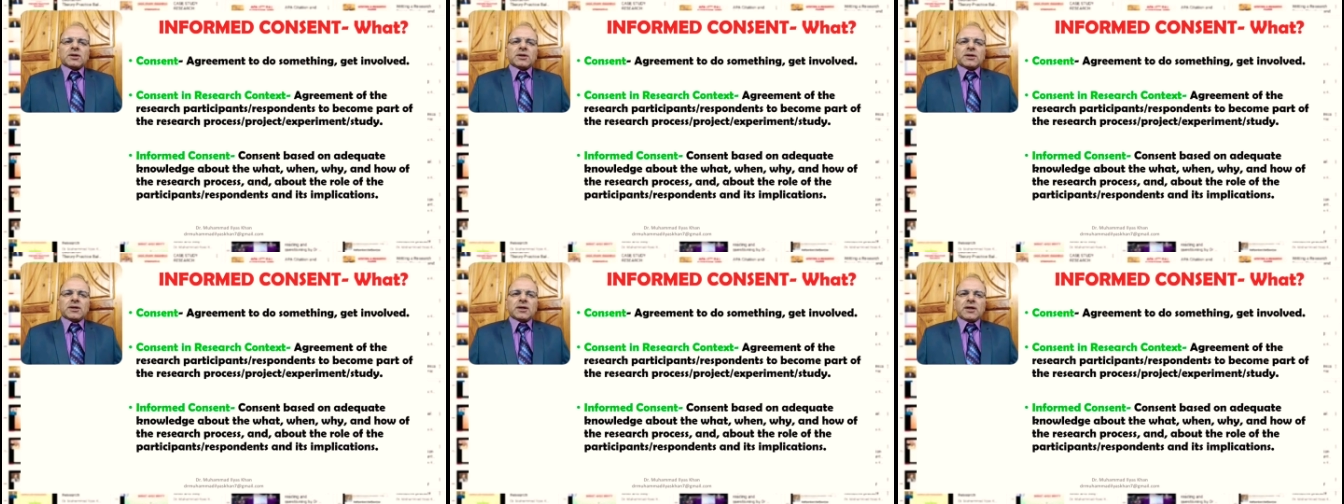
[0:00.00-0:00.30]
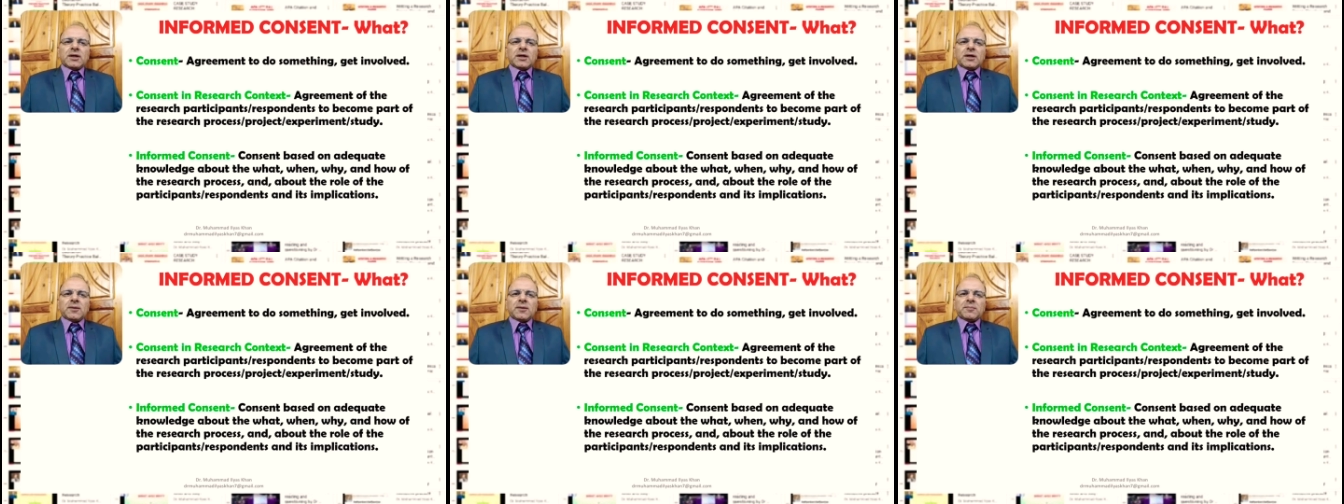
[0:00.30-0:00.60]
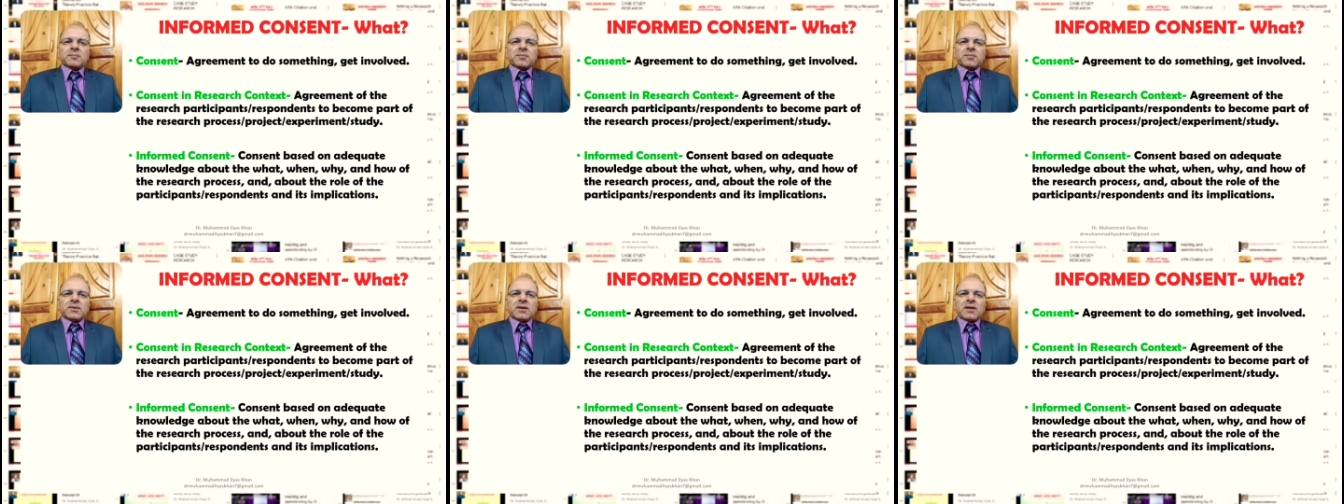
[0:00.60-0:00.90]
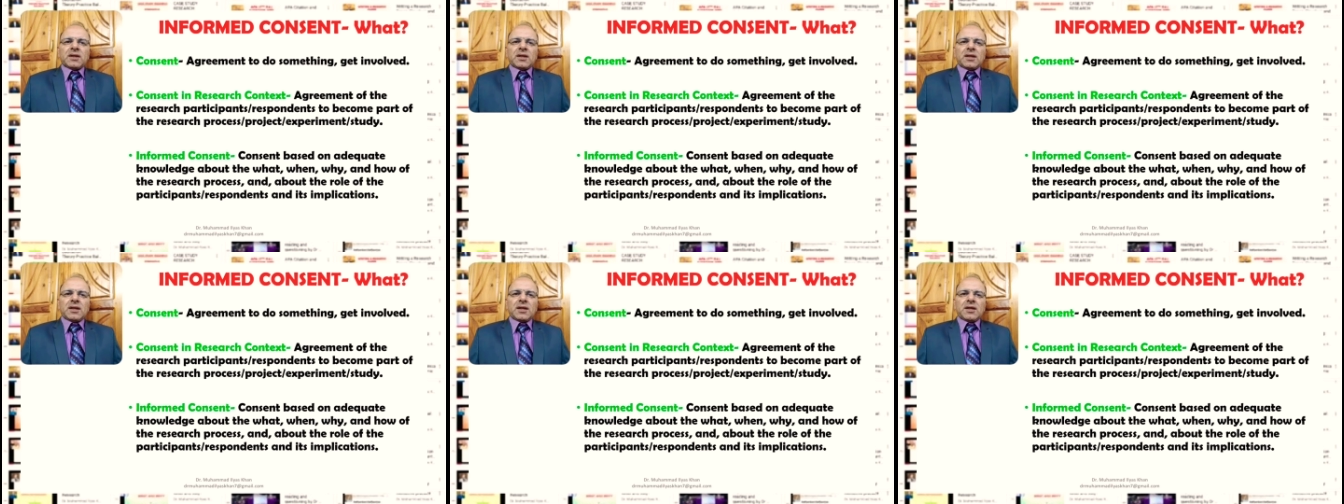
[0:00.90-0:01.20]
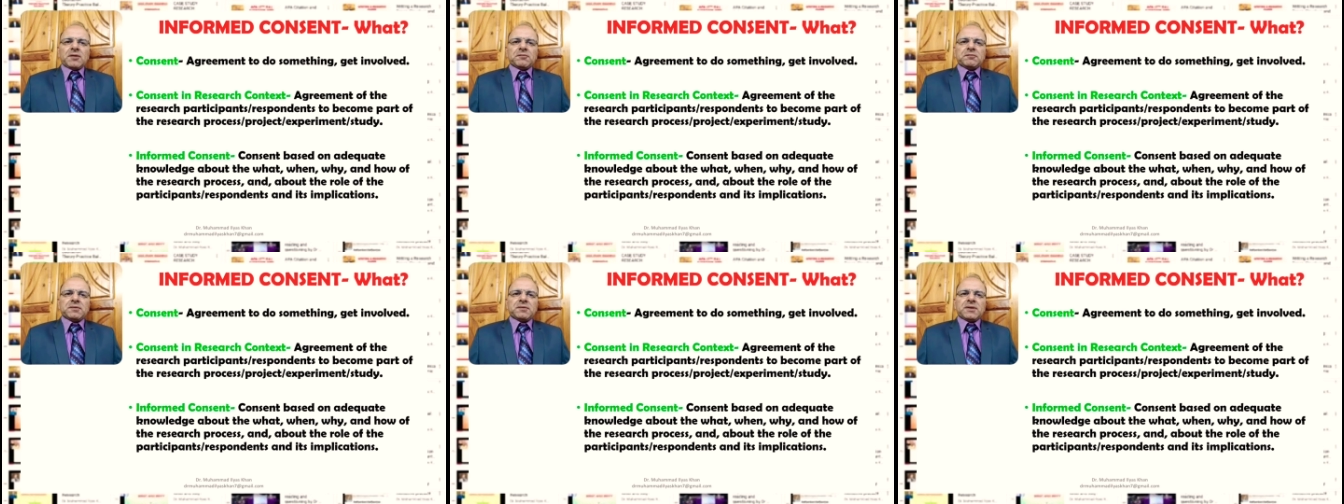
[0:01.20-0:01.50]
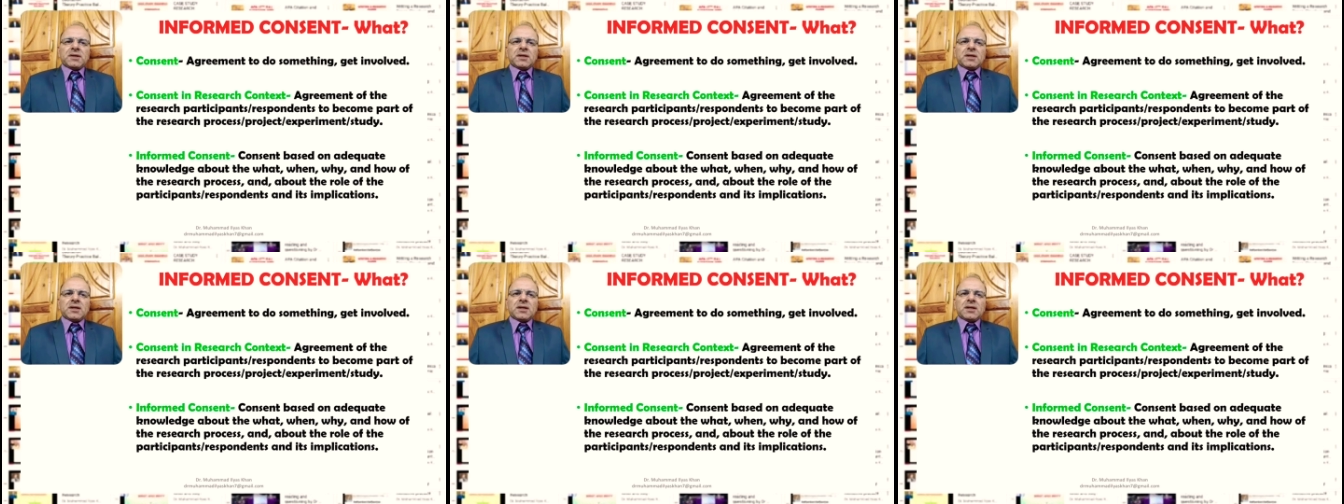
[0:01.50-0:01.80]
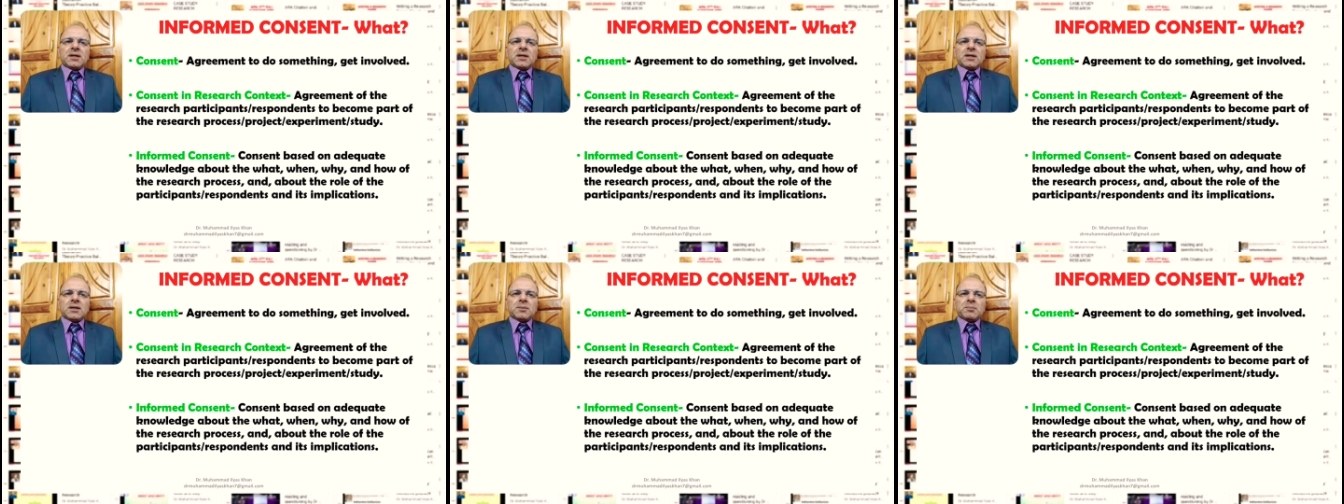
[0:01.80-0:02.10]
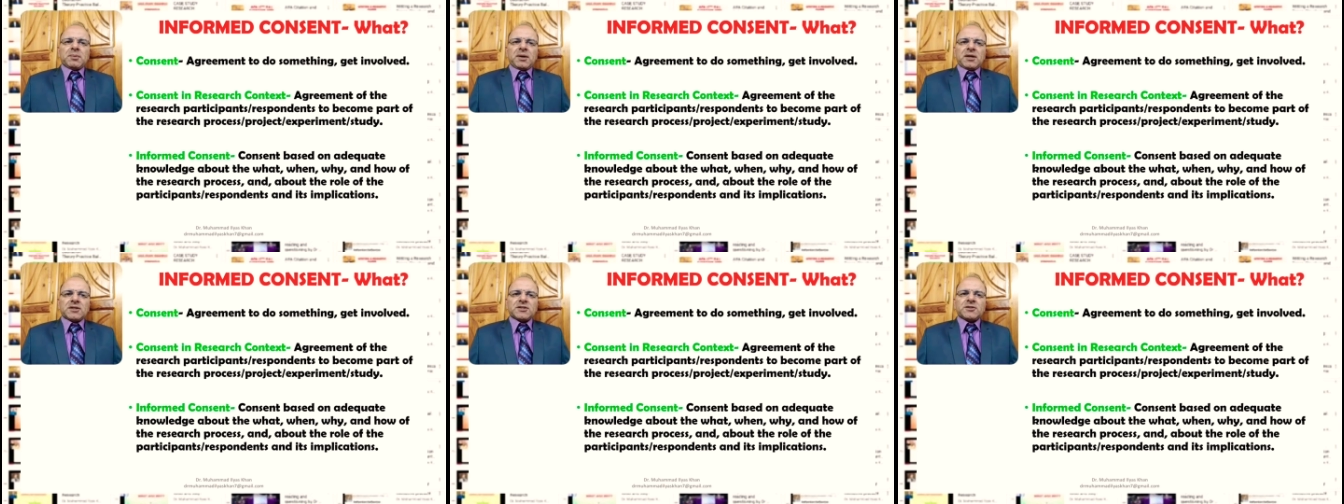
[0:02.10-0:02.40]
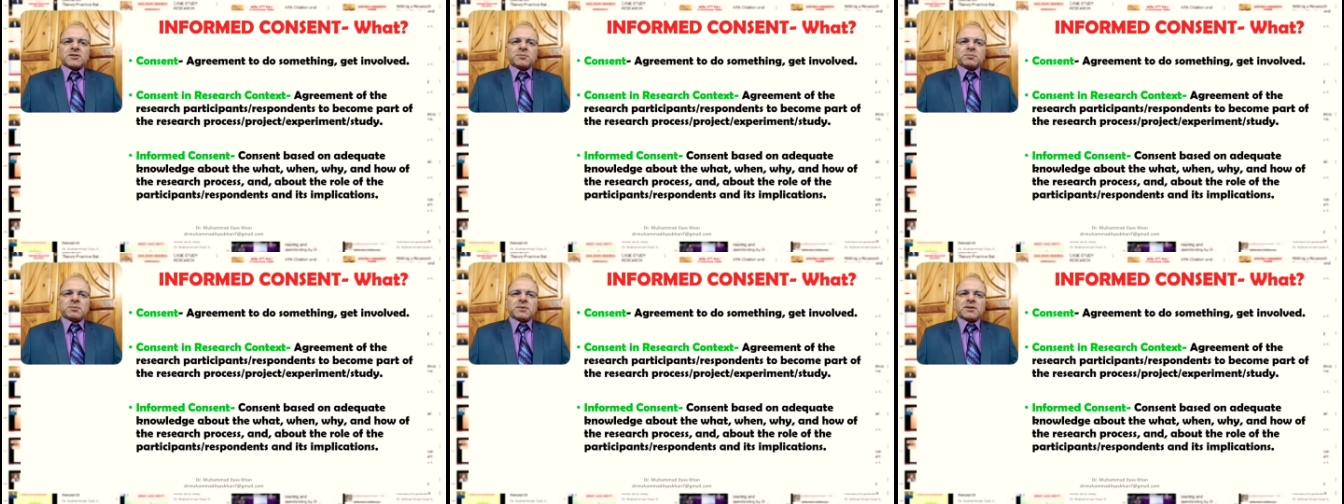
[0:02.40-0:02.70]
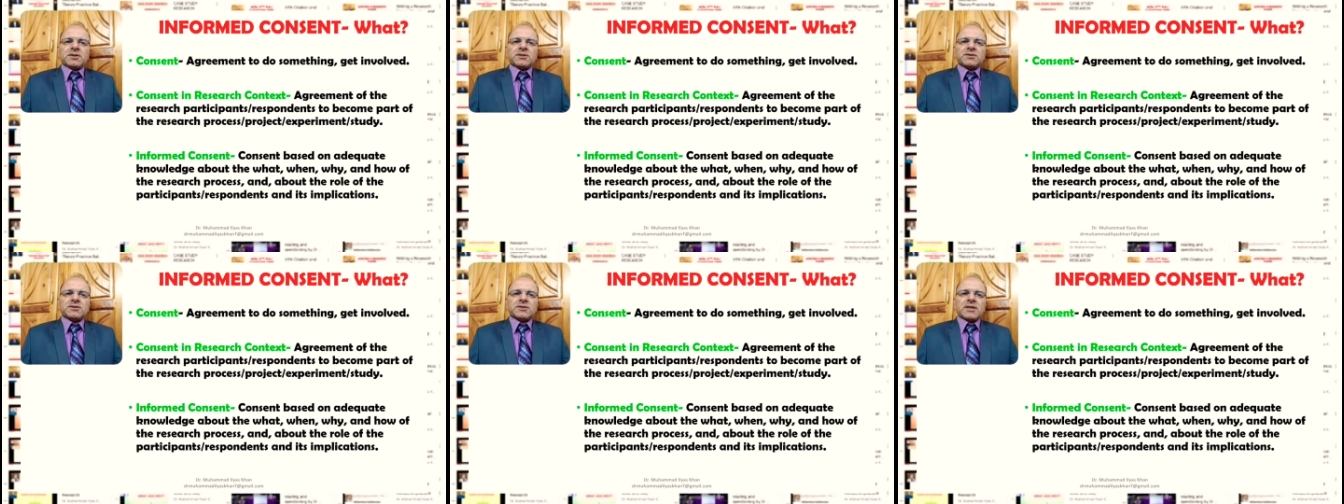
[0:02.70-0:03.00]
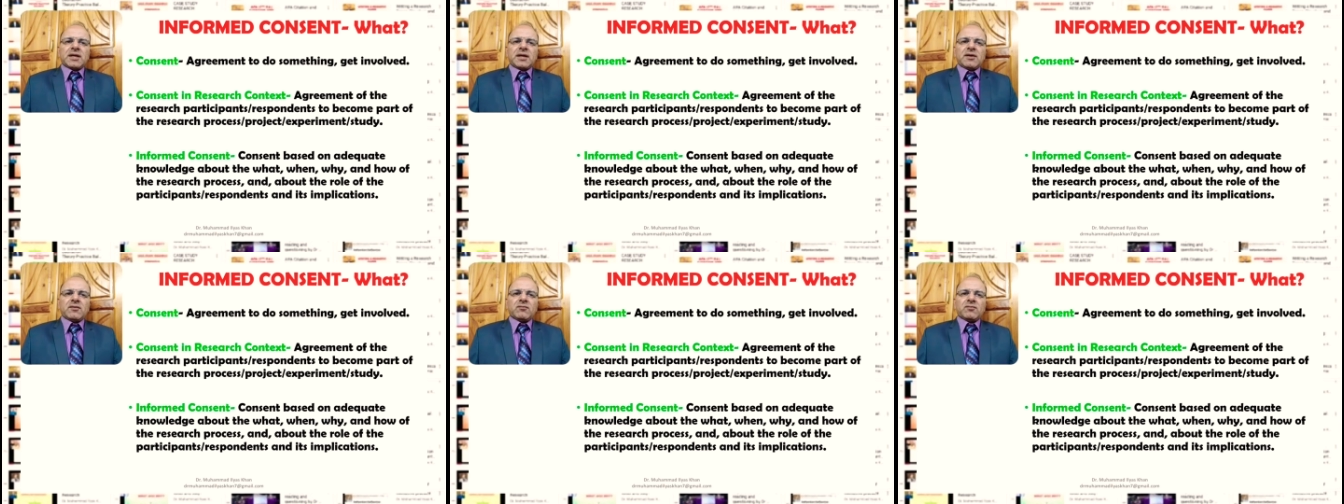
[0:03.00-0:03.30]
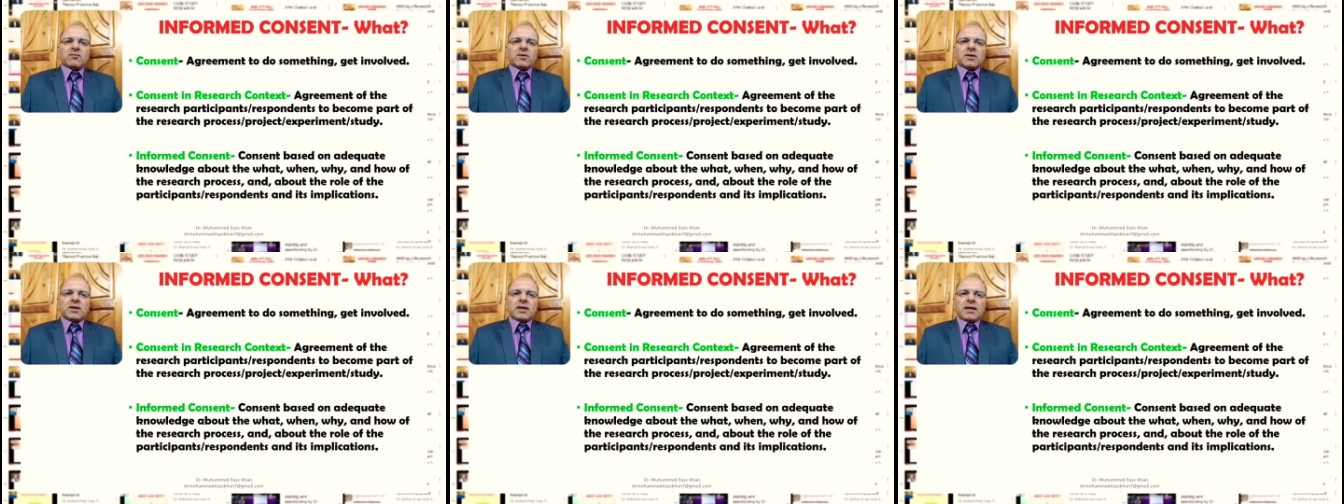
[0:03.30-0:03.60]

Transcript: um, if the participants have